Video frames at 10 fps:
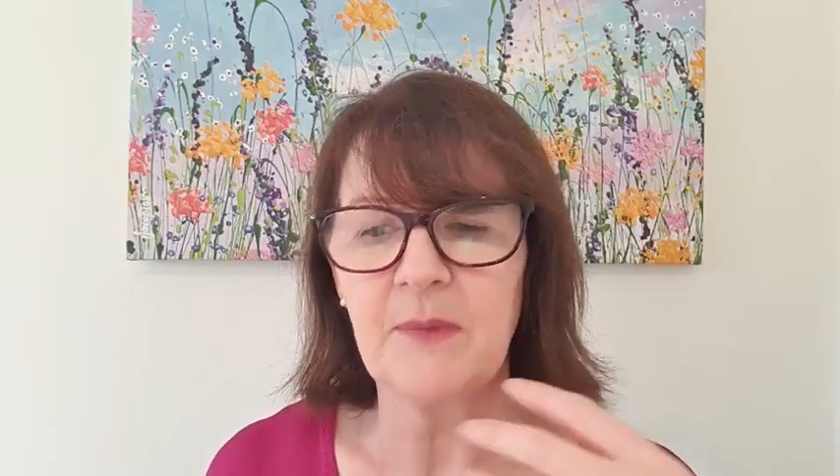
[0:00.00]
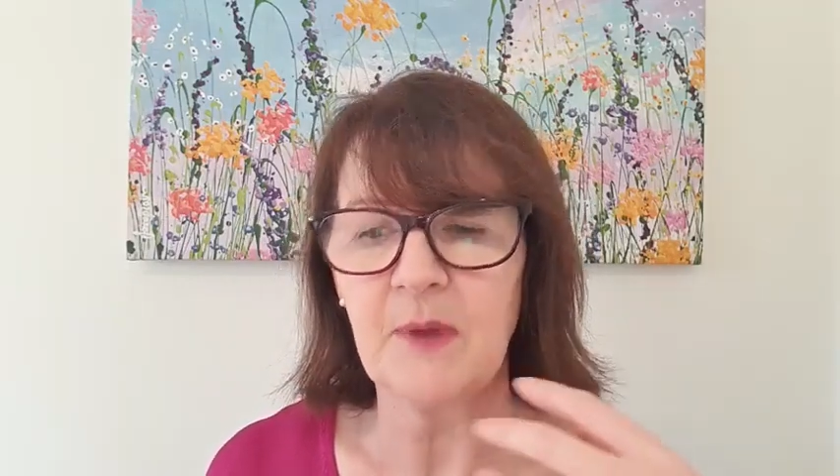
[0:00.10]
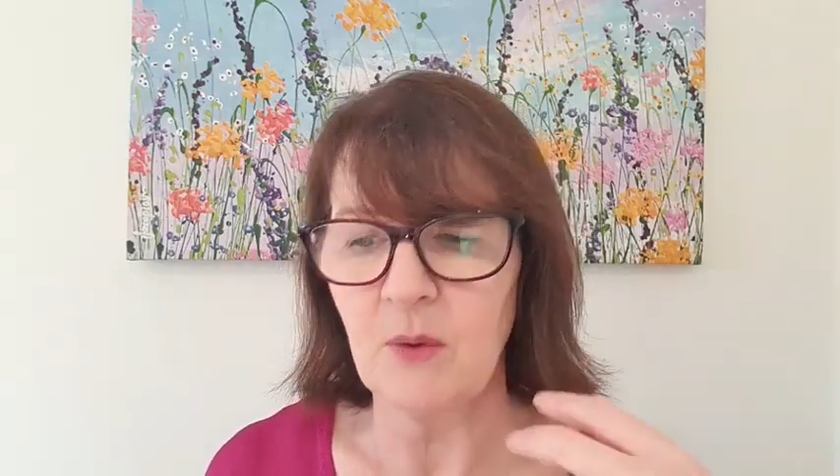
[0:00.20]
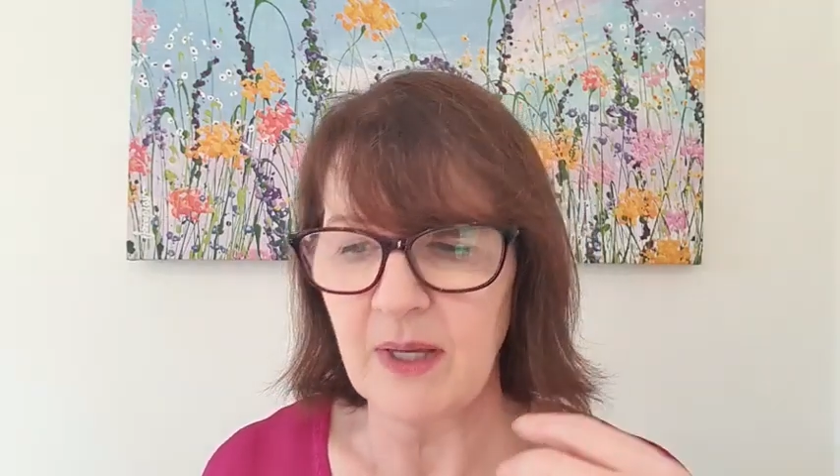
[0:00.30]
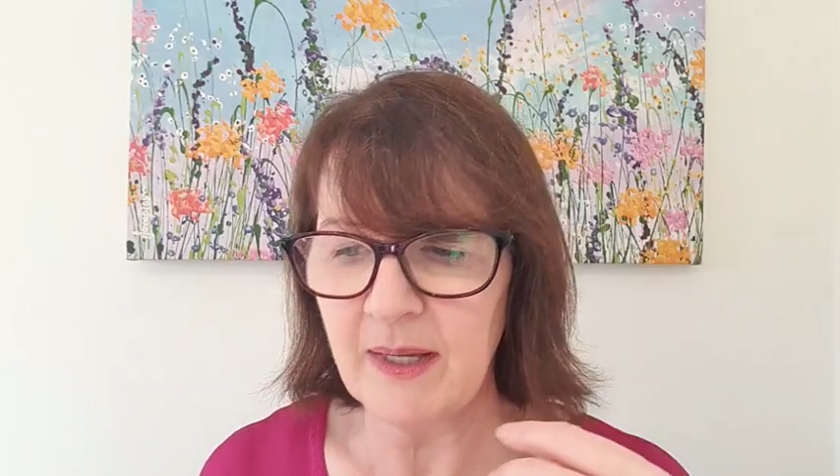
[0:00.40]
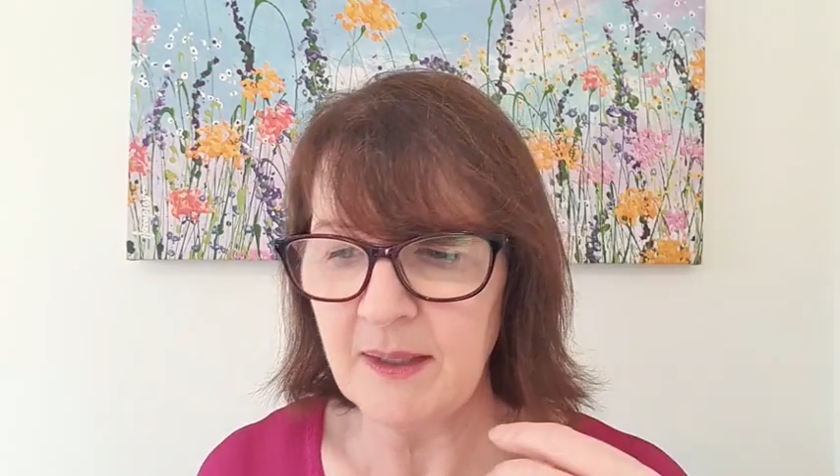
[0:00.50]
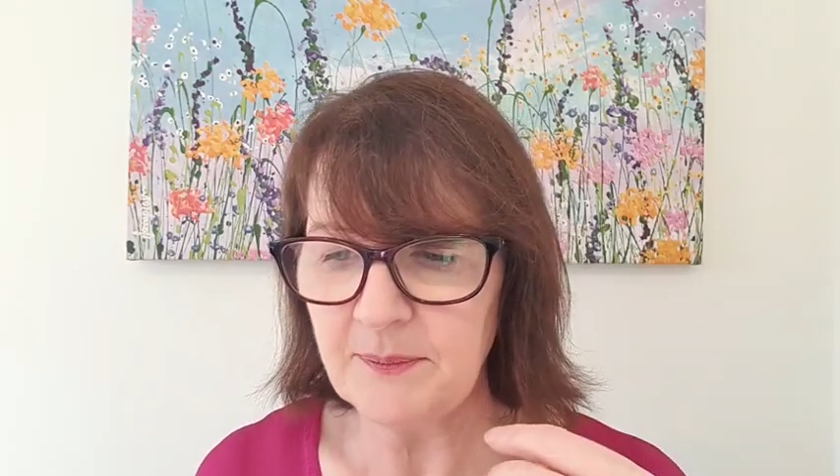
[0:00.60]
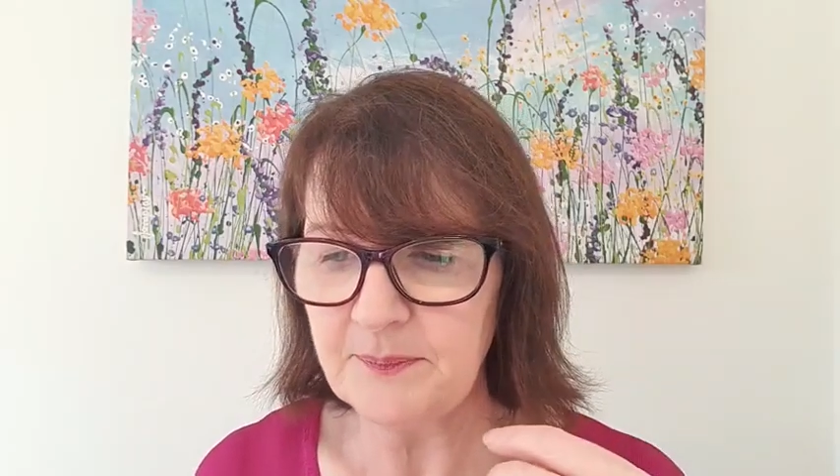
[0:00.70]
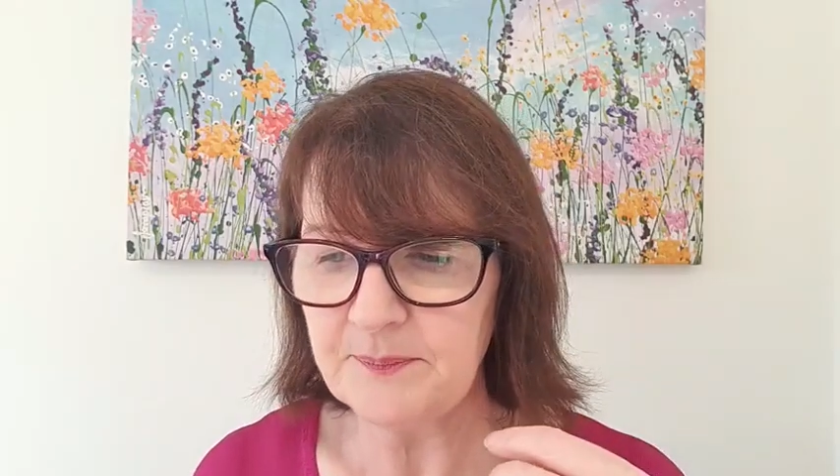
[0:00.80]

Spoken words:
Okay?